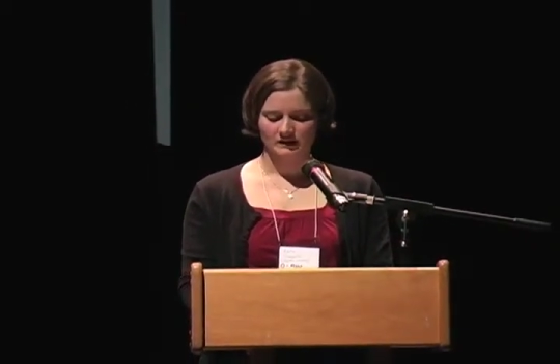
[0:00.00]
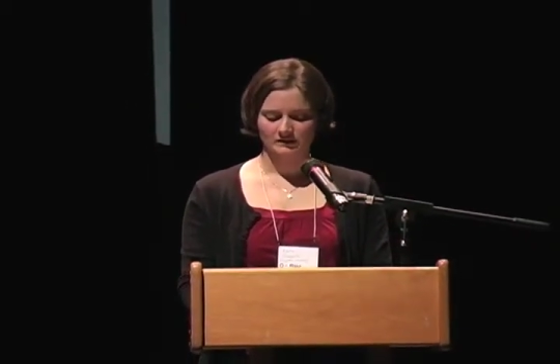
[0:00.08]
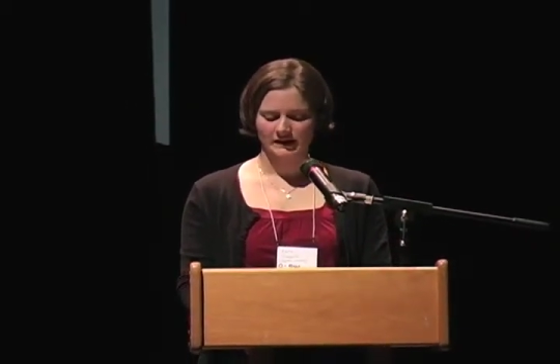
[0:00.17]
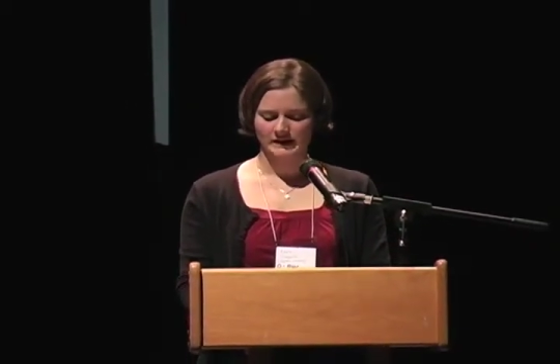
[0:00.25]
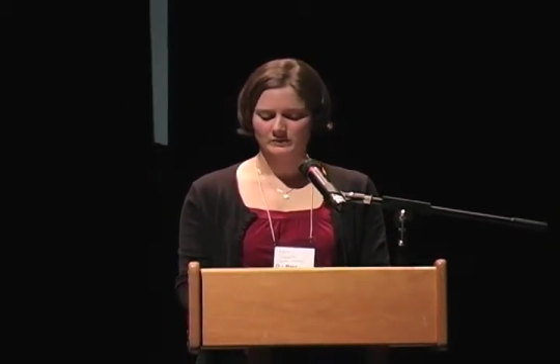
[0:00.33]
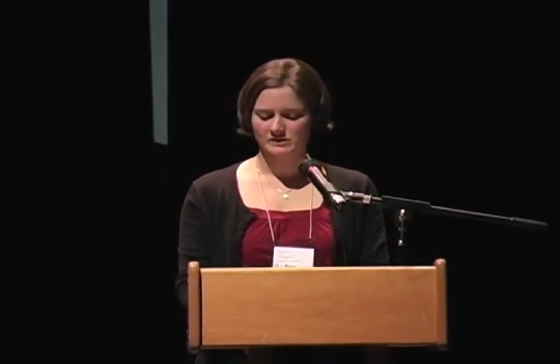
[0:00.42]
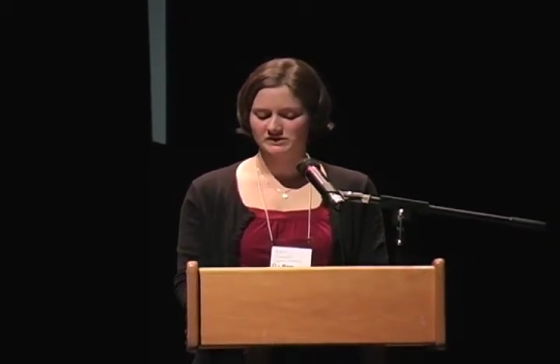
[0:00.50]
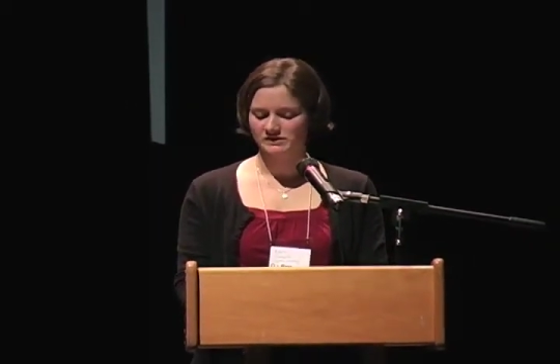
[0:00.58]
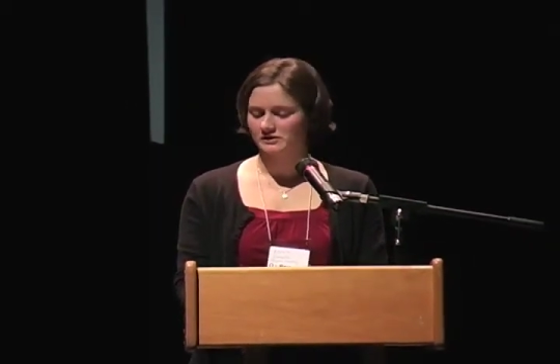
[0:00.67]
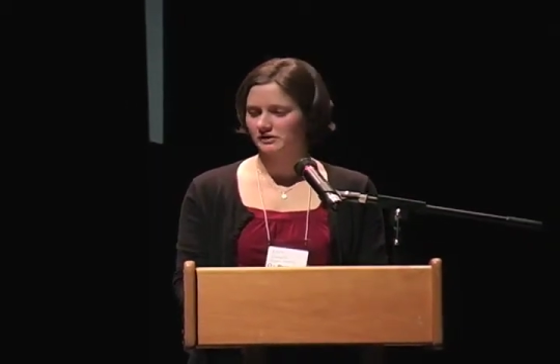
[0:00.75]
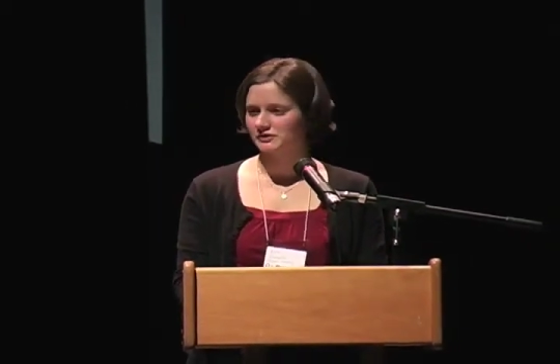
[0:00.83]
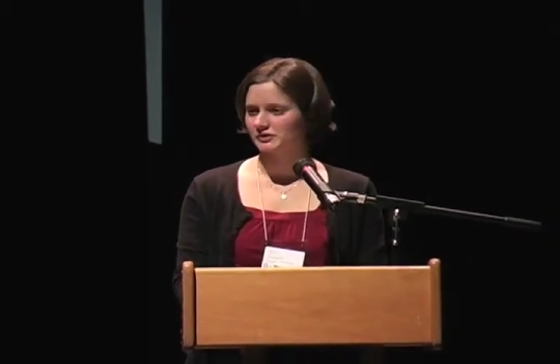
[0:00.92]
Language
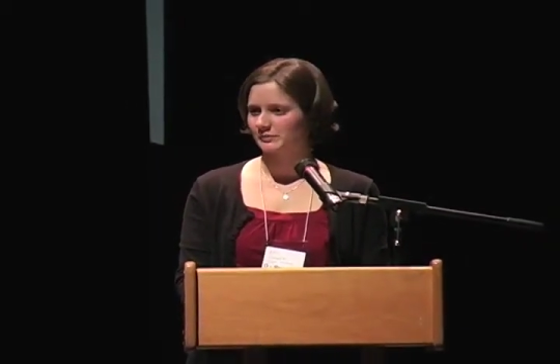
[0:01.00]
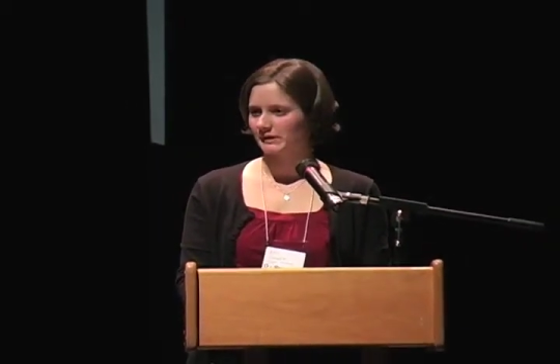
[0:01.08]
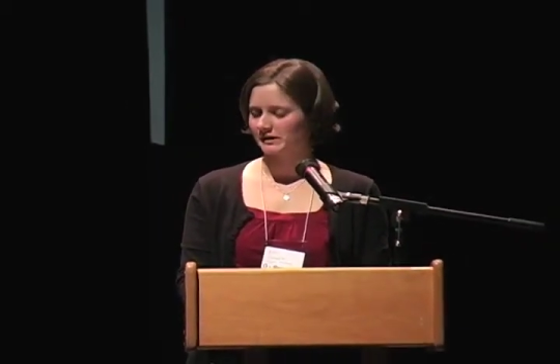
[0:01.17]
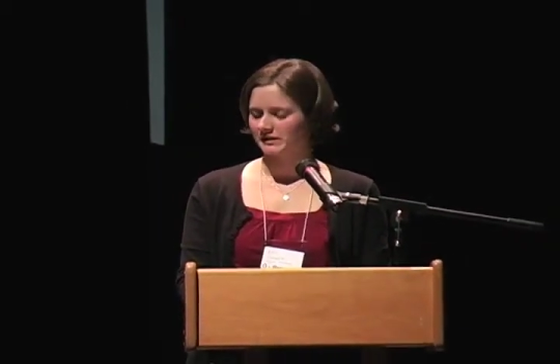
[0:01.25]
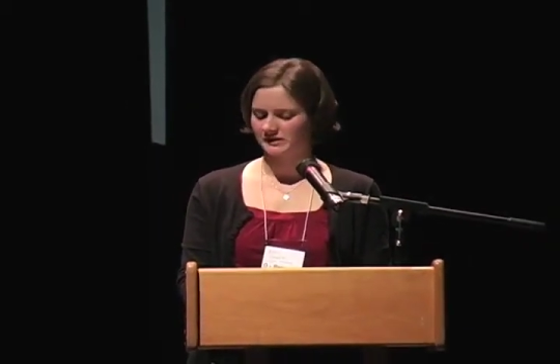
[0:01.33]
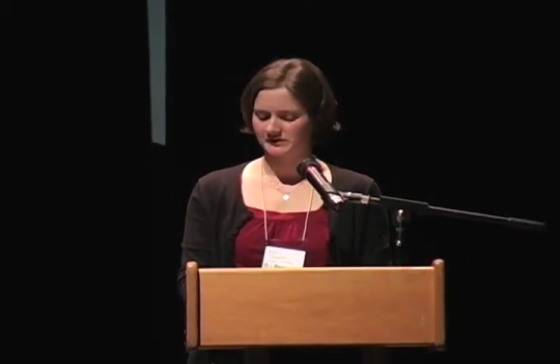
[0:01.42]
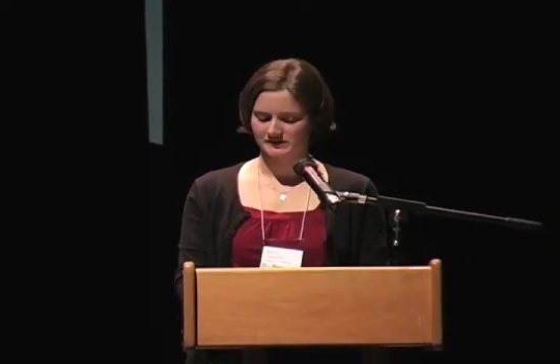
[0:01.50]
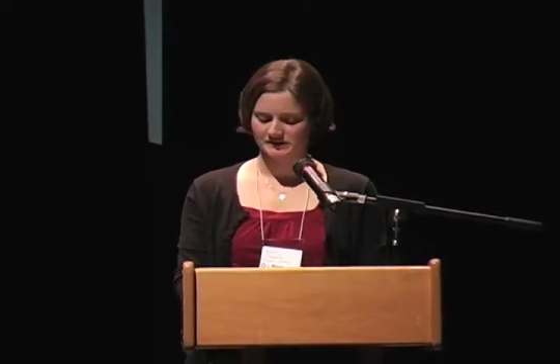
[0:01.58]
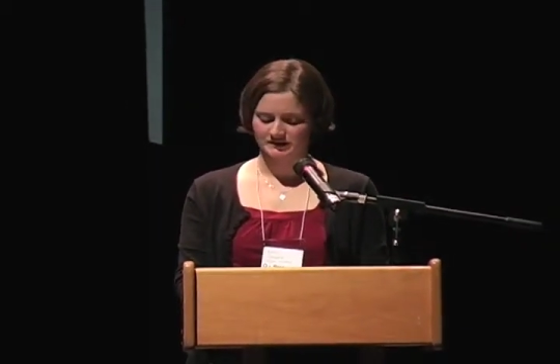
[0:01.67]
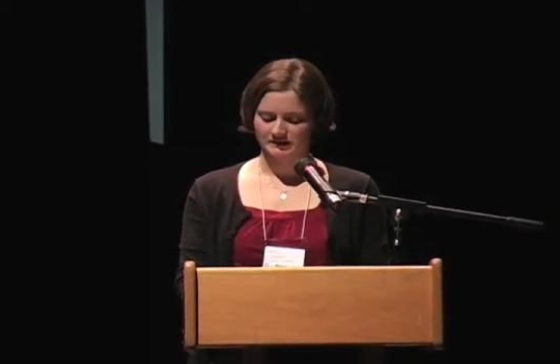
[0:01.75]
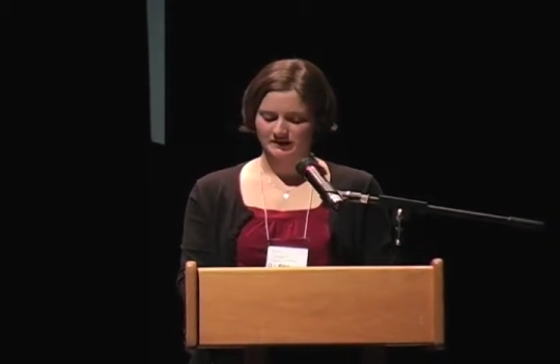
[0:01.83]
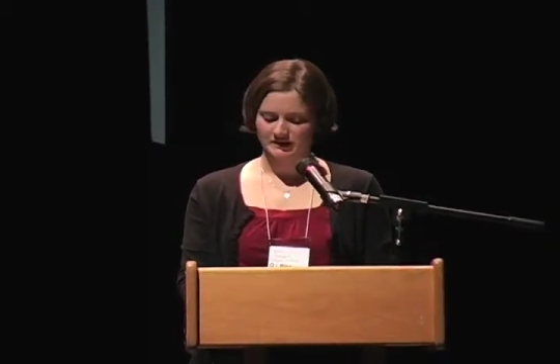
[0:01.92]
and culture barriers,
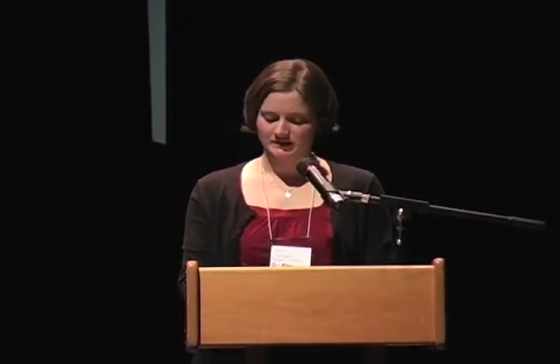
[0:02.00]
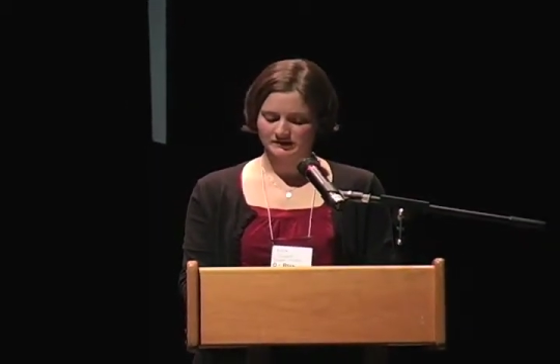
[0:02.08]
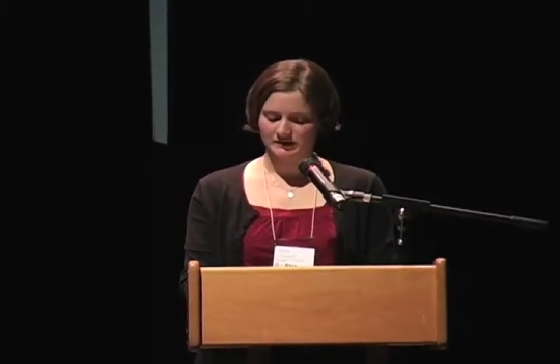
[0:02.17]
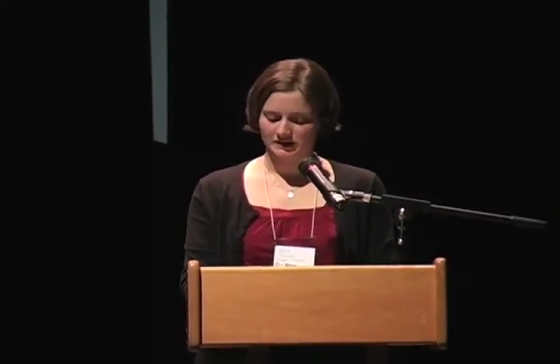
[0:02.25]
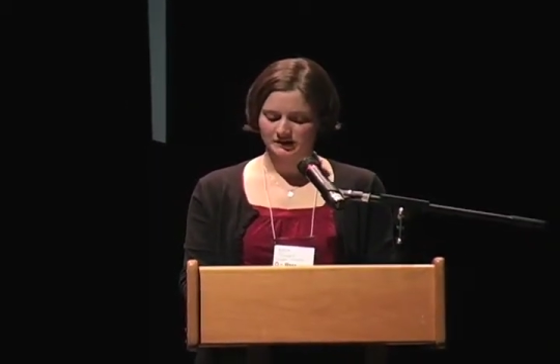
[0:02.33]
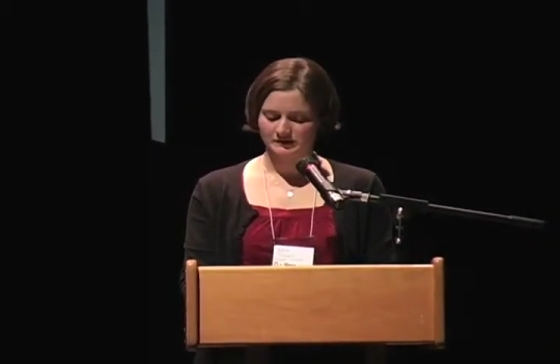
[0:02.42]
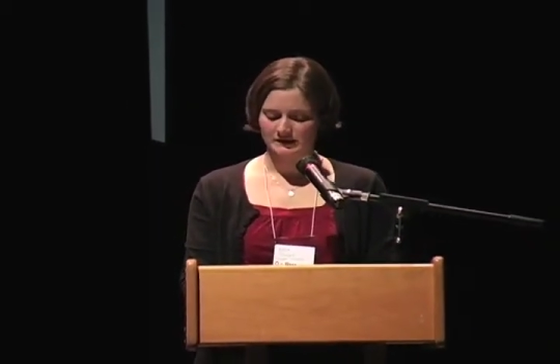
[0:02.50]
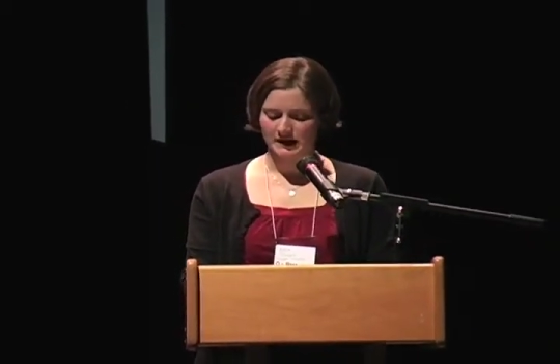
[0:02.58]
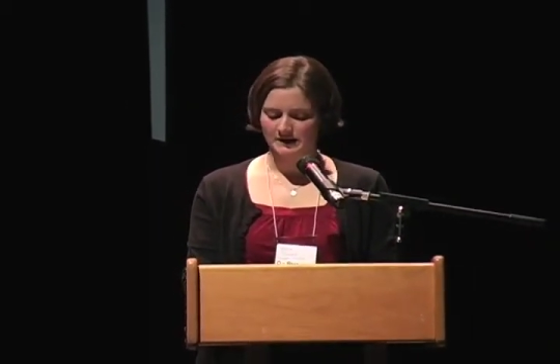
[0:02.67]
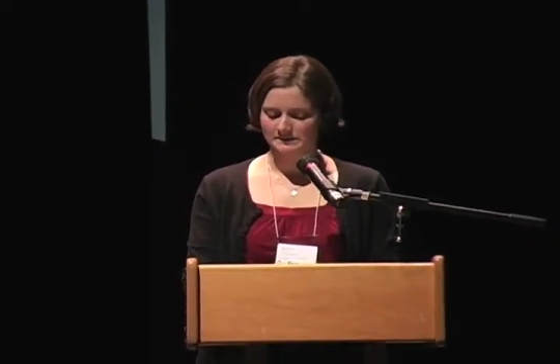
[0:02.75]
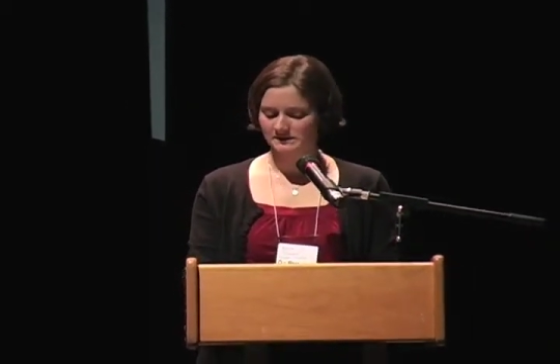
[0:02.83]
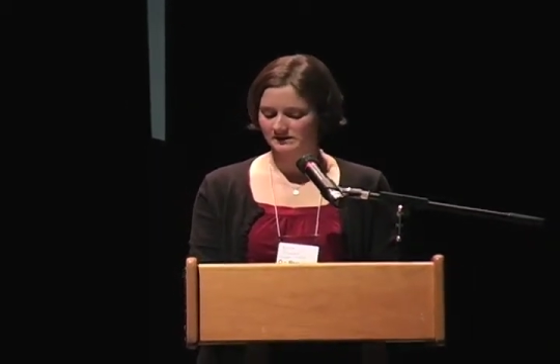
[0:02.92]

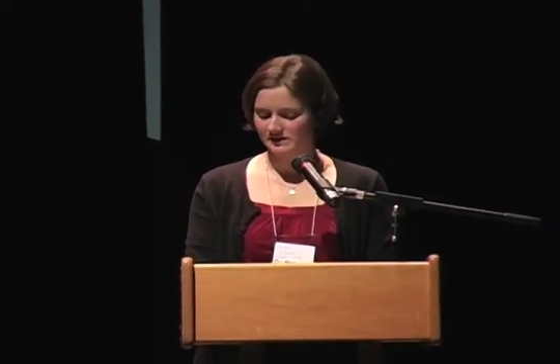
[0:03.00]
stereotypes,